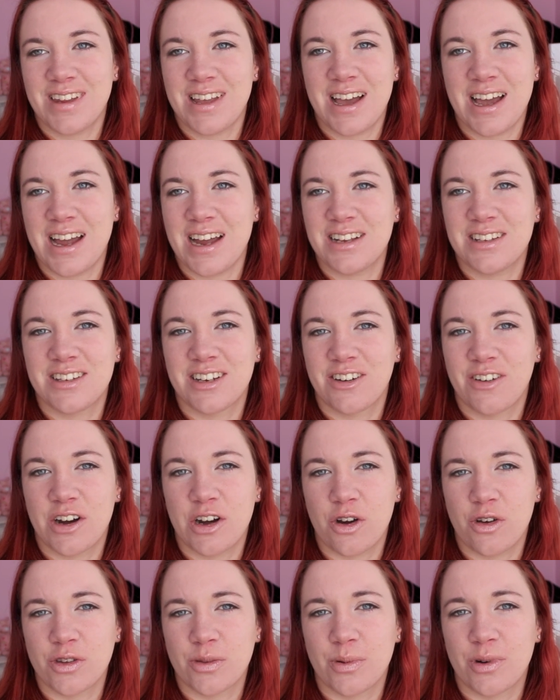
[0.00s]
I hate sitting
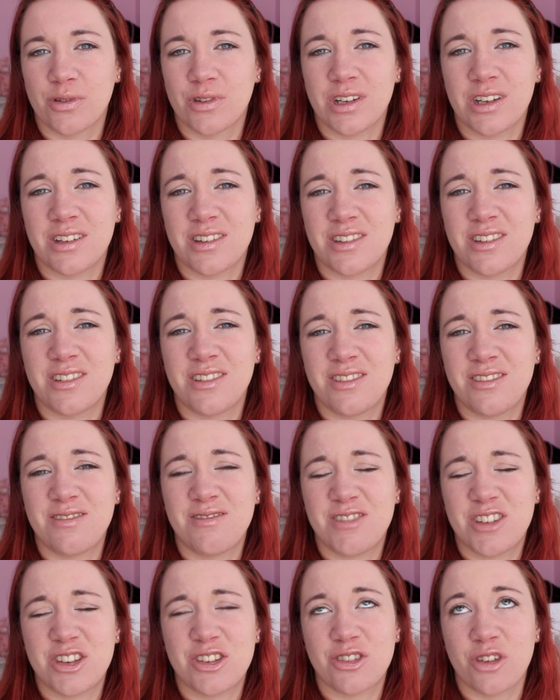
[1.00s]
around hospitals. It's
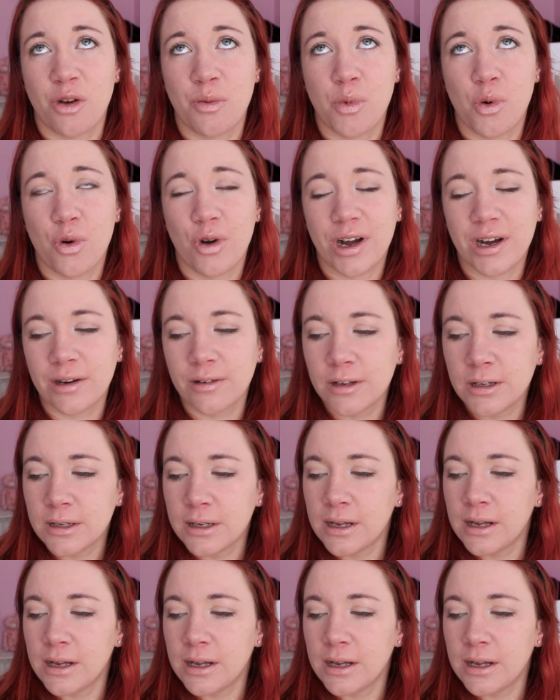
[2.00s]
so boring.